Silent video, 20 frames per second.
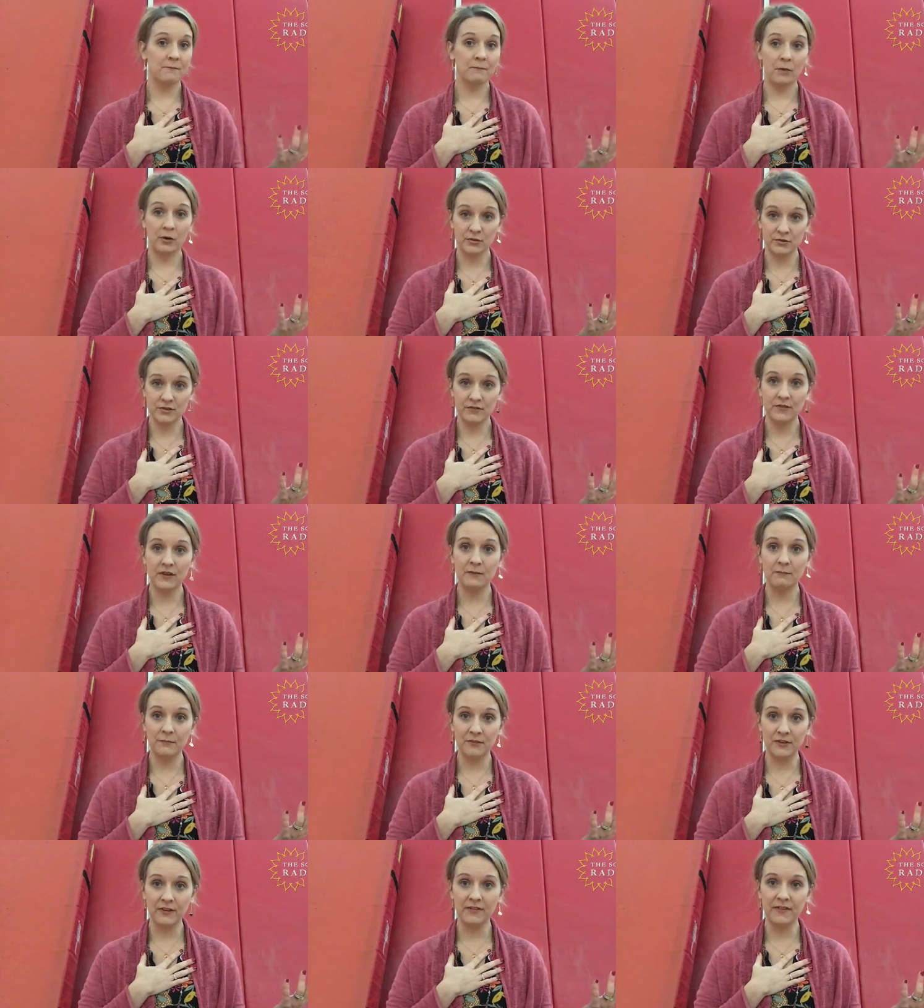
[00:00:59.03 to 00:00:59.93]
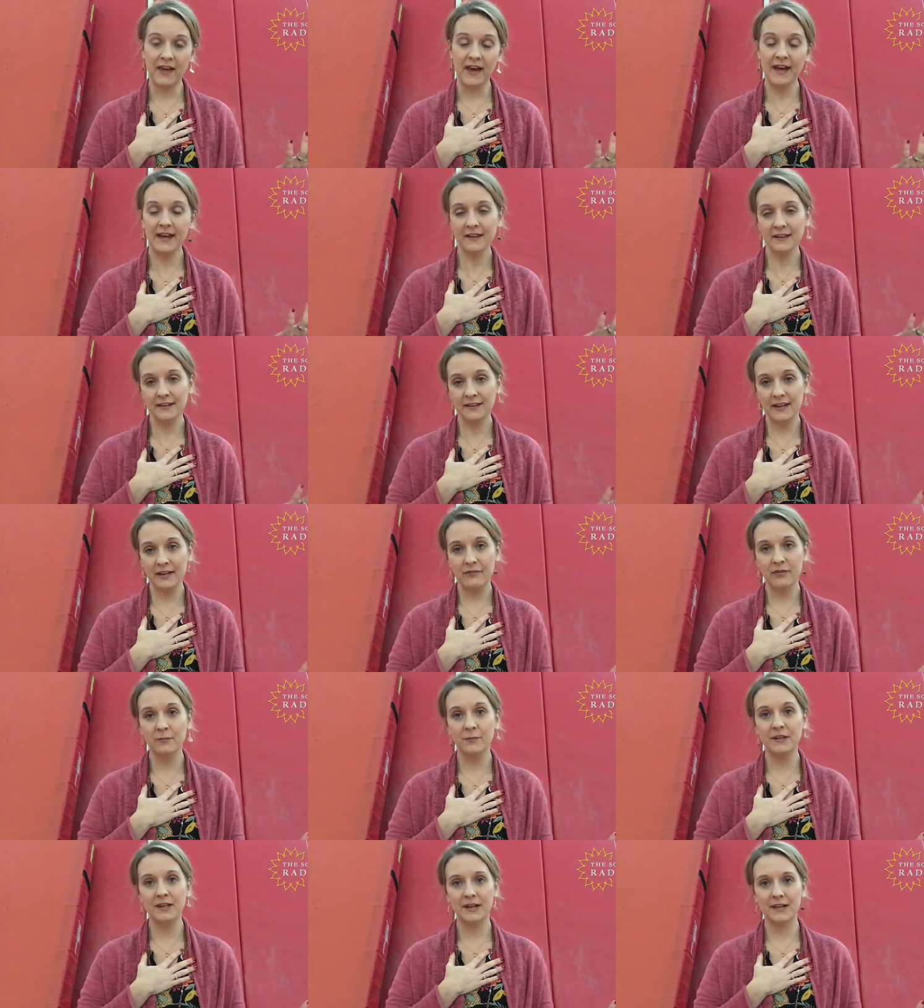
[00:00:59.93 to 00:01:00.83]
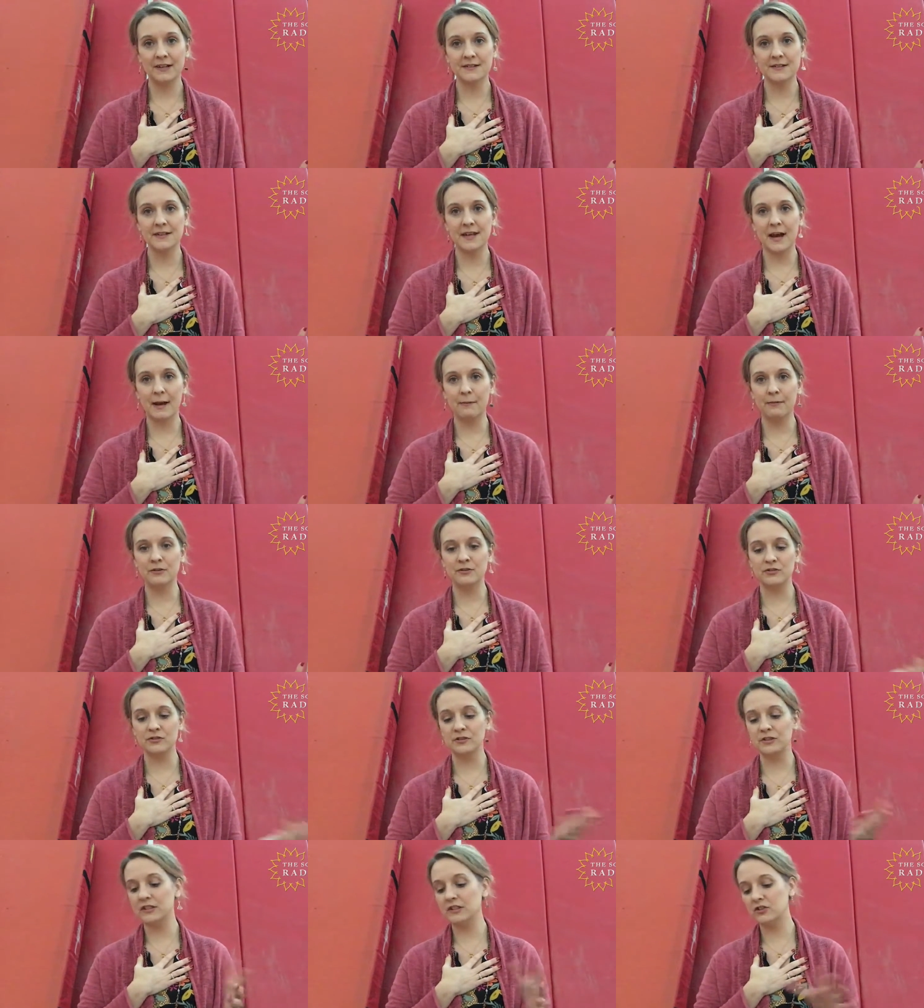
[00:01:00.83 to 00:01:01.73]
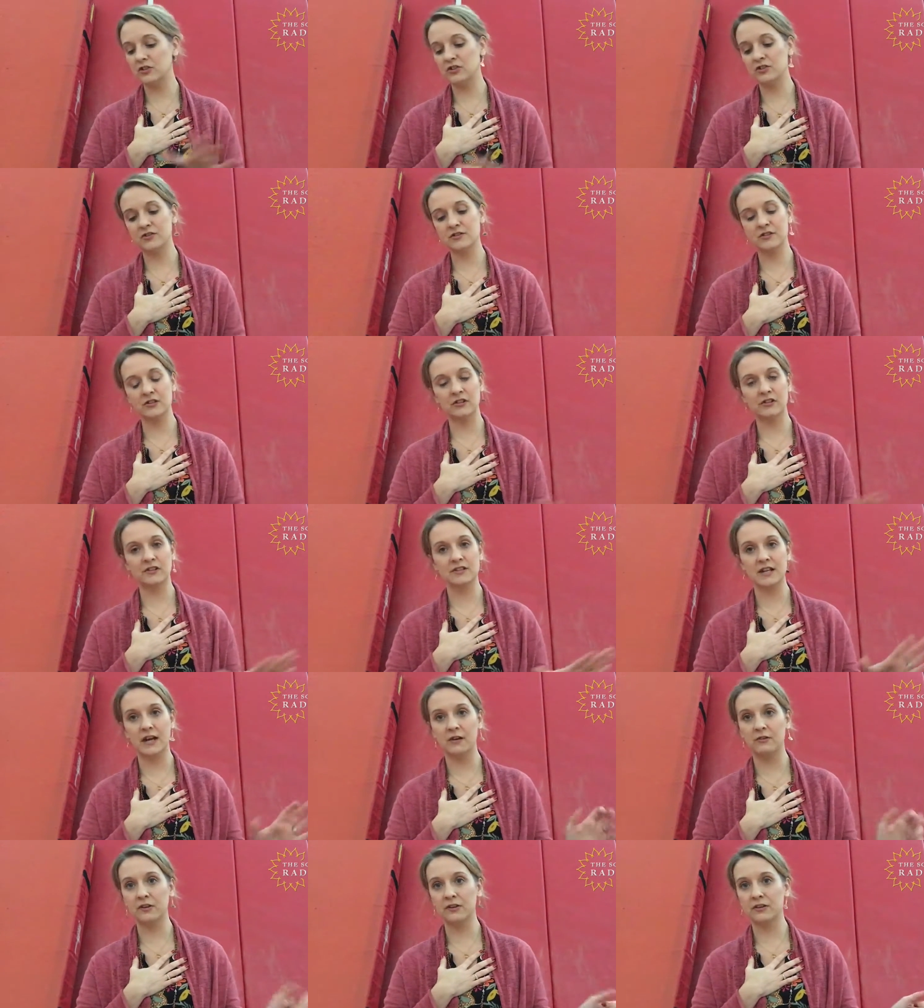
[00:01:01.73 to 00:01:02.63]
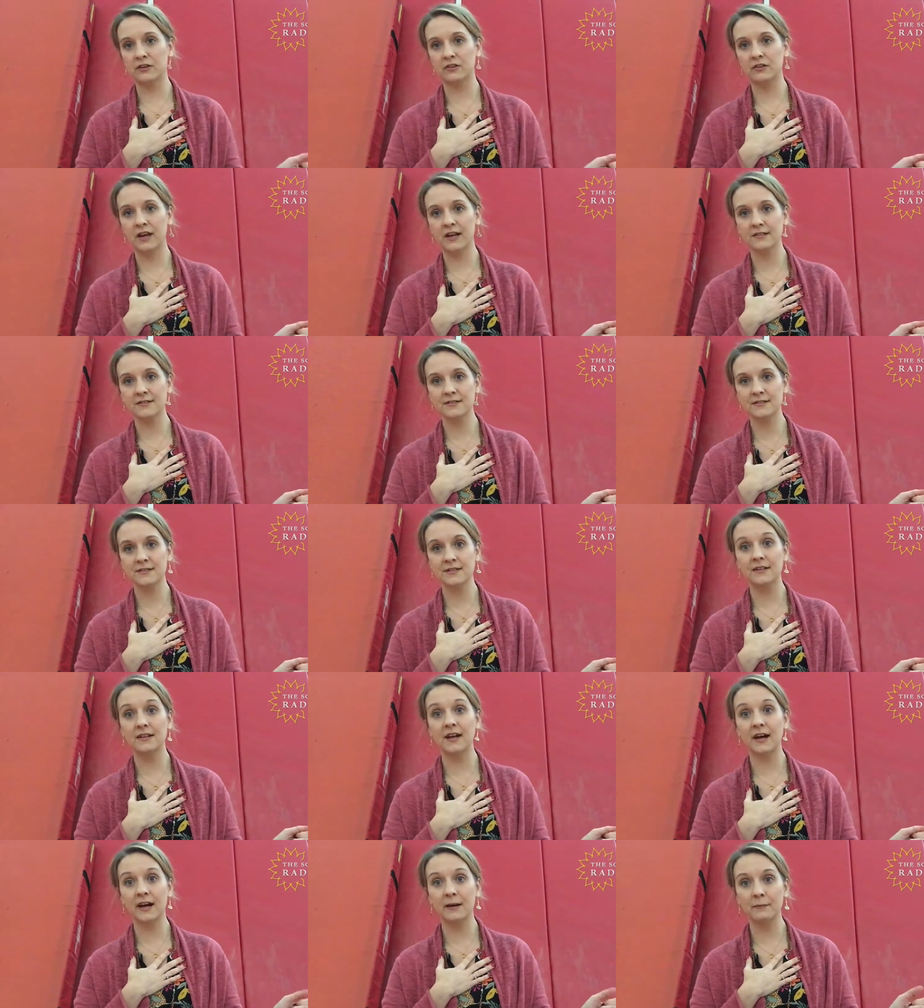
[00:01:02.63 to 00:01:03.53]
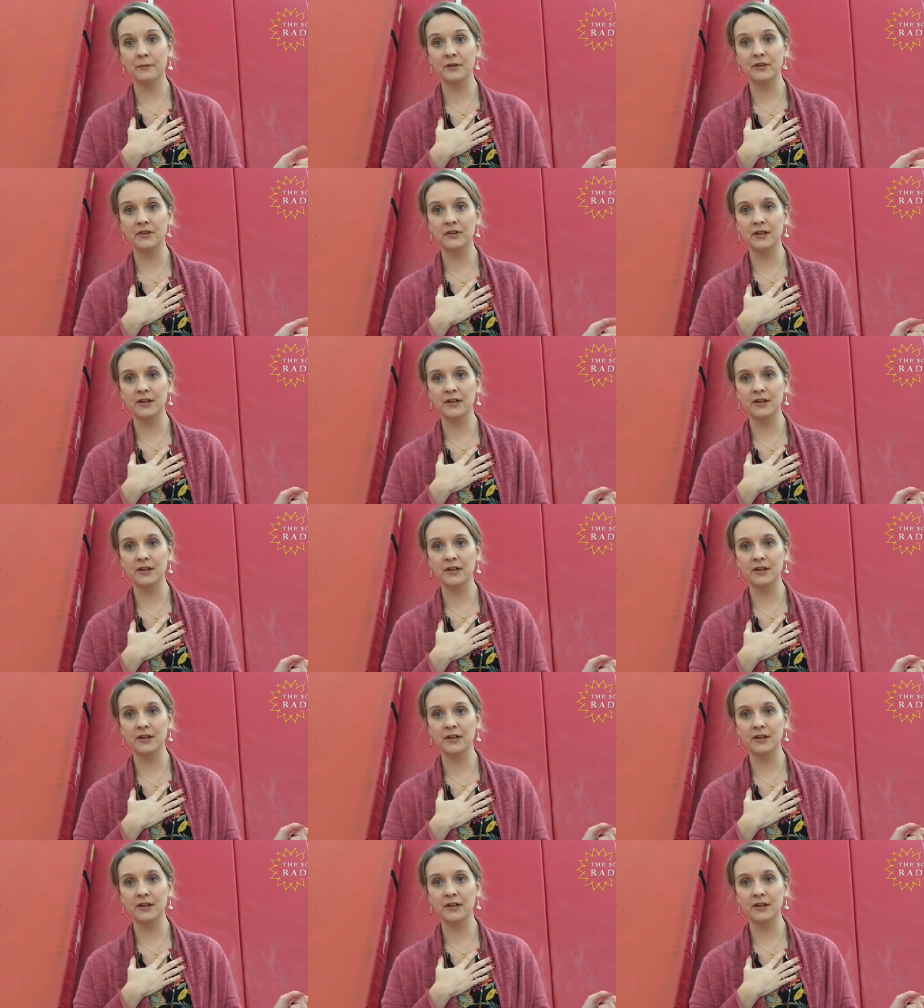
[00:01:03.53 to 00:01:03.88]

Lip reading: Most of them did that, and everybody has the opportunity to just look down at their desks and not put their